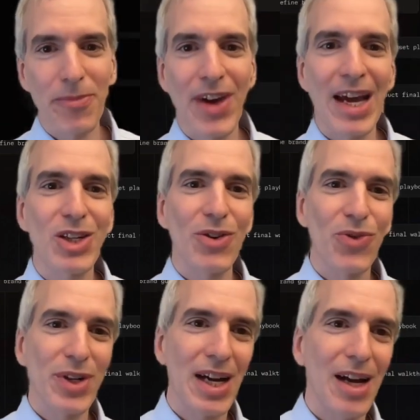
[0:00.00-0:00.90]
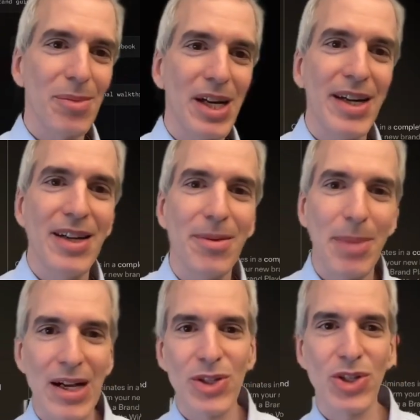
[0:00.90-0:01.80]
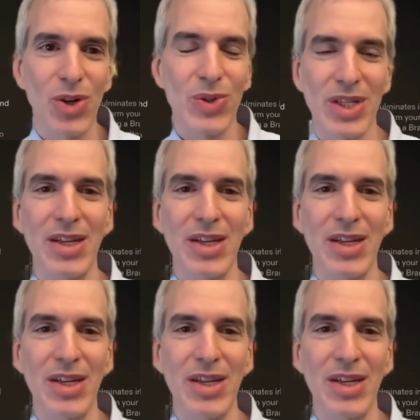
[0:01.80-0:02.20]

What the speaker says: factor for a timeline and milestones.